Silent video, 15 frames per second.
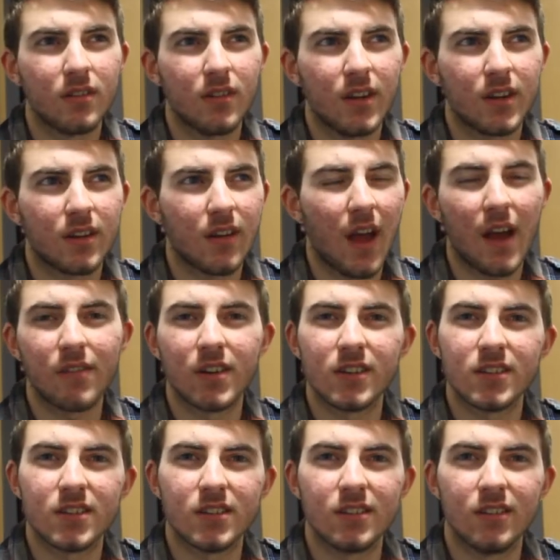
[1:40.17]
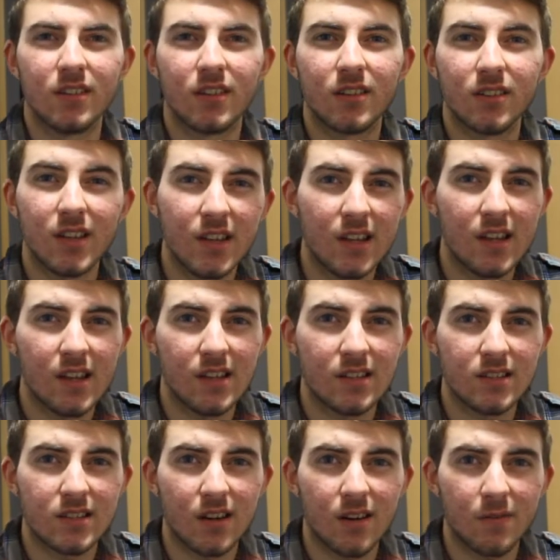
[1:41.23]
like having to clean it
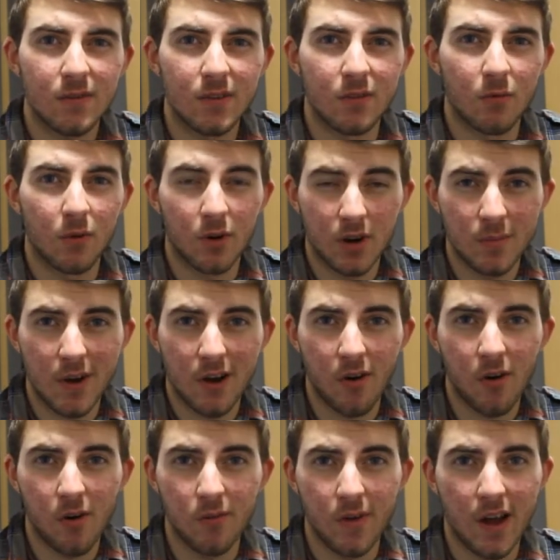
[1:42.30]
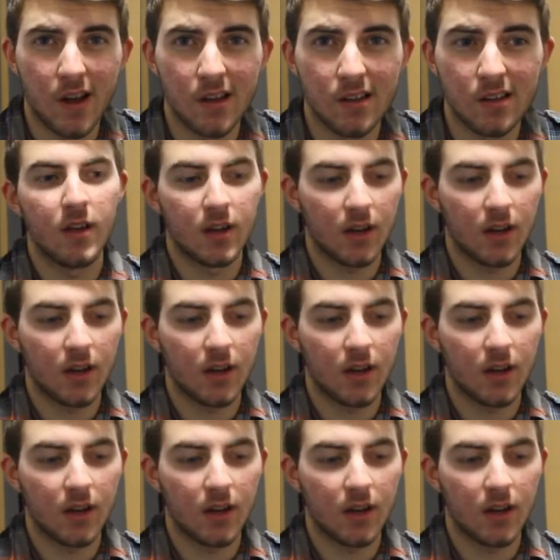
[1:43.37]
and stuff and worry about all of that.